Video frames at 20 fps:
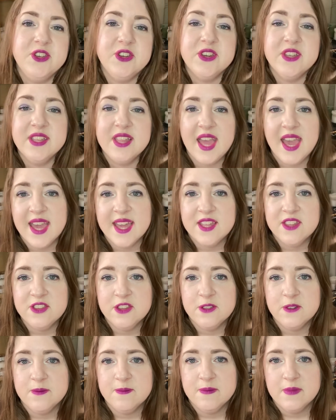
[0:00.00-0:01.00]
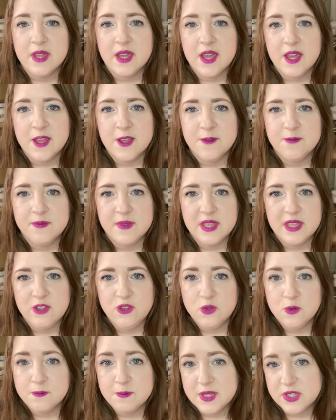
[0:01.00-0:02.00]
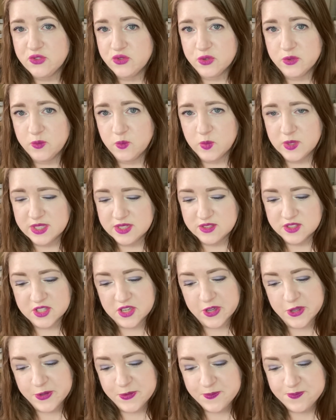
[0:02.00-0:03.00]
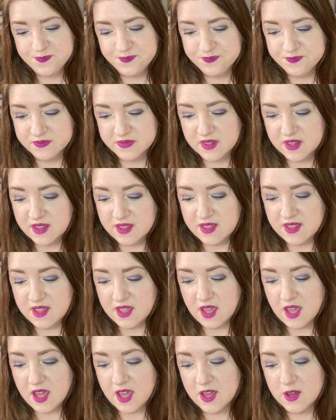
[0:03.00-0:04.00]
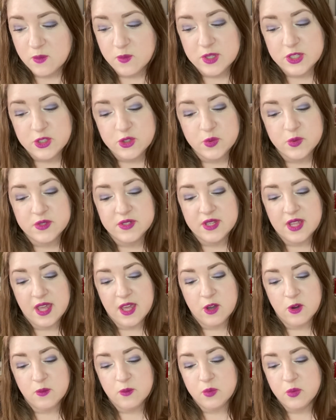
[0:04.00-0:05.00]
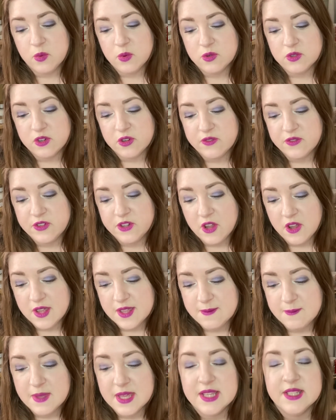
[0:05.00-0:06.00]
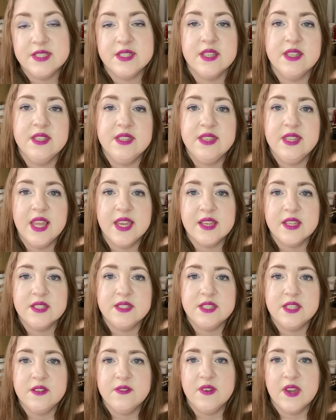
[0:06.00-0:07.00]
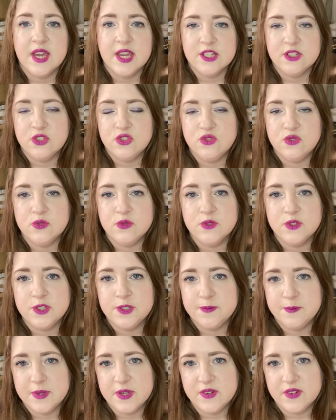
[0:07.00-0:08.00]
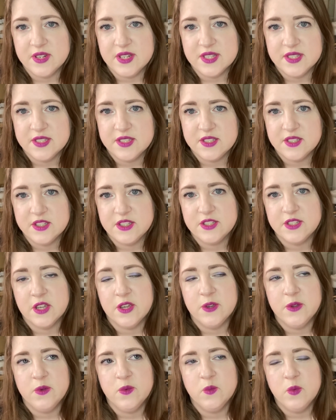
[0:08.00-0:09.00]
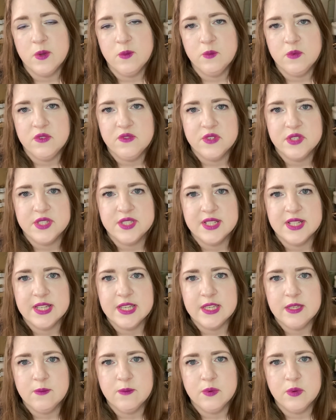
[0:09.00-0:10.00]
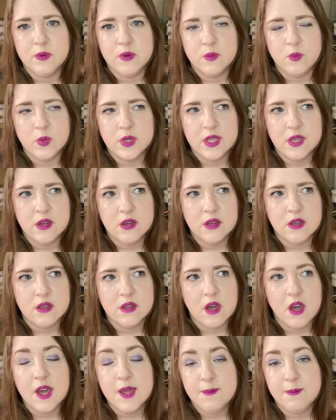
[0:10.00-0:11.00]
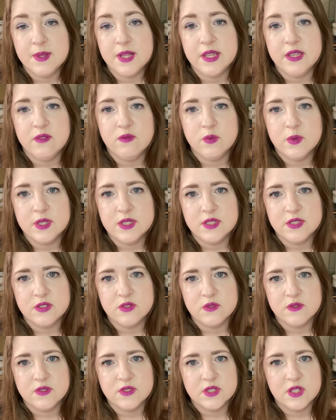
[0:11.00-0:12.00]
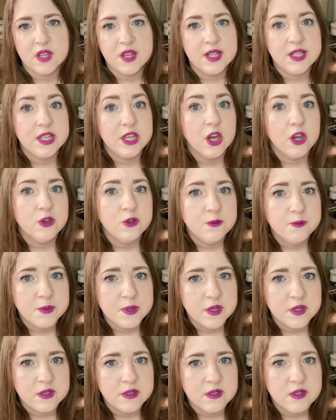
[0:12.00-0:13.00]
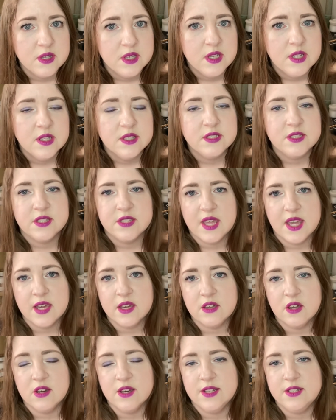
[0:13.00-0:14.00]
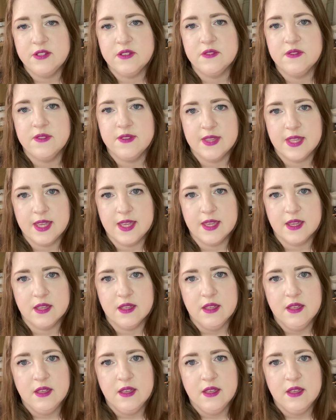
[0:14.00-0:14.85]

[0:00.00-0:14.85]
can hang them in your bedroom window, which would help ward off nightmares and negative astral spirits. So when we're asleep, we are, I believe, we're sort of slightly open to that kind of thing.